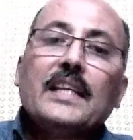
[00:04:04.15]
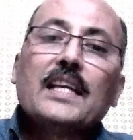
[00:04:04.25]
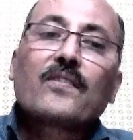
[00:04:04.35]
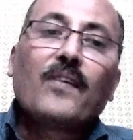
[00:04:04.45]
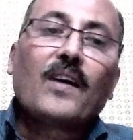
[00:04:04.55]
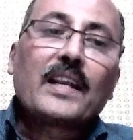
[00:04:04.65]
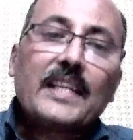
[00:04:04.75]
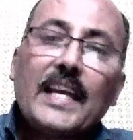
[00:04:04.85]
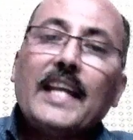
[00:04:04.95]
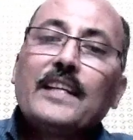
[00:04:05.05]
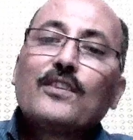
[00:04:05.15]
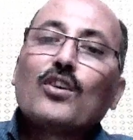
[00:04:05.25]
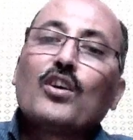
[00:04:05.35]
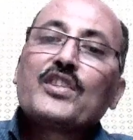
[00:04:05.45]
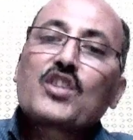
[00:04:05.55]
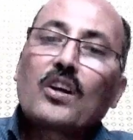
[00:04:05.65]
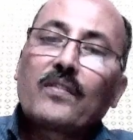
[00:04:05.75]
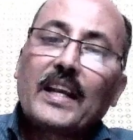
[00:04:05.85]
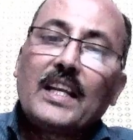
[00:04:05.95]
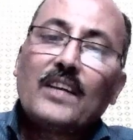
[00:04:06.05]
Here for 8, no, instead of
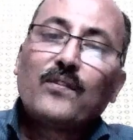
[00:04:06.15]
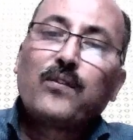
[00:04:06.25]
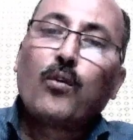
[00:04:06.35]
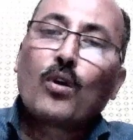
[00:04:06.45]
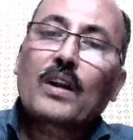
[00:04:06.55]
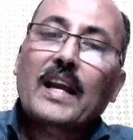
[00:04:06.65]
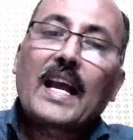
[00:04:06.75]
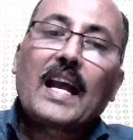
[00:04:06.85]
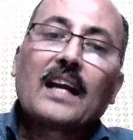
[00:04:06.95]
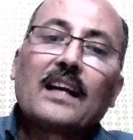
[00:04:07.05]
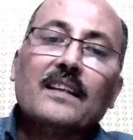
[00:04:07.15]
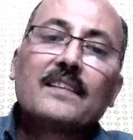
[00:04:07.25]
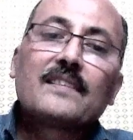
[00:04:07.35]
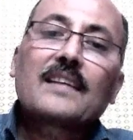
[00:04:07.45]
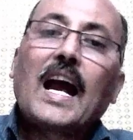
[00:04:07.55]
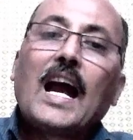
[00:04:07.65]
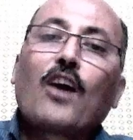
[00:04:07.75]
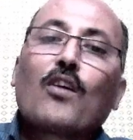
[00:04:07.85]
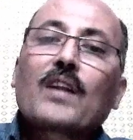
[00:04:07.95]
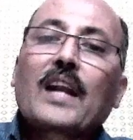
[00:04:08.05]
writing 4 triangles, I
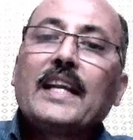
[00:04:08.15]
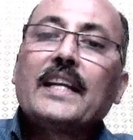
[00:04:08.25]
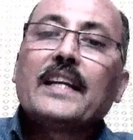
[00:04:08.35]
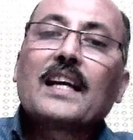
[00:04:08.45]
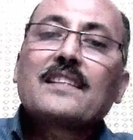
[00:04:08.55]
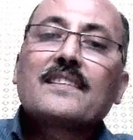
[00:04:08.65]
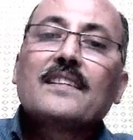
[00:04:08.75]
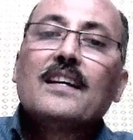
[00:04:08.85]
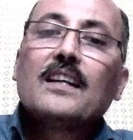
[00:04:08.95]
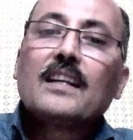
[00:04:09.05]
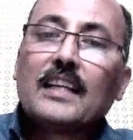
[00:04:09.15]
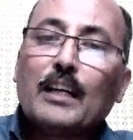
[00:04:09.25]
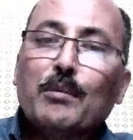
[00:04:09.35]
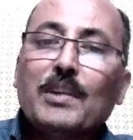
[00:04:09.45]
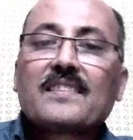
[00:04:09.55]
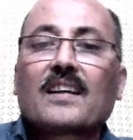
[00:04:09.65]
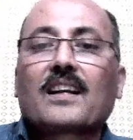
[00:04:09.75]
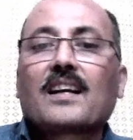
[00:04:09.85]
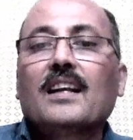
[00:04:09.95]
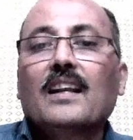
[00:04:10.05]
have to write it as double
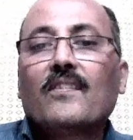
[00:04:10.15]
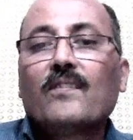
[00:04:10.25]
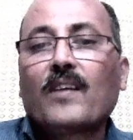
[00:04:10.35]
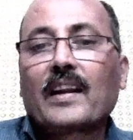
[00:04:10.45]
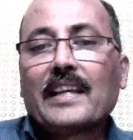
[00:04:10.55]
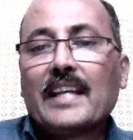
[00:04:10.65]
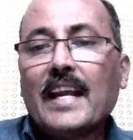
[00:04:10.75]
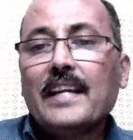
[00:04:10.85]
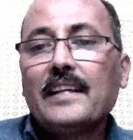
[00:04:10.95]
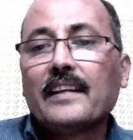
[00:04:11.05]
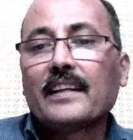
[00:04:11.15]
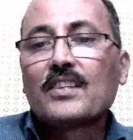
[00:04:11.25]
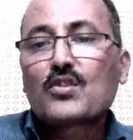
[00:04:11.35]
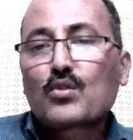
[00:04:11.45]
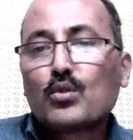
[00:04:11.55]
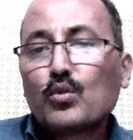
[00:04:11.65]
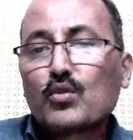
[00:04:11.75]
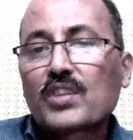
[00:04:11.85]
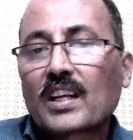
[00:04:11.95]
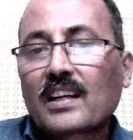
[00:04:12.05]
circle. For 8, it is 2
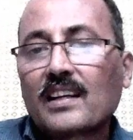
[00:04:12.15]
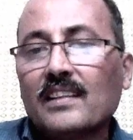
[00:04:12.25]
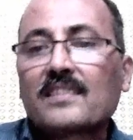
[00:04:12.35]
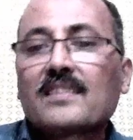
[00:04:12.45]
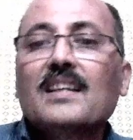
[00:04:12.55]
circles.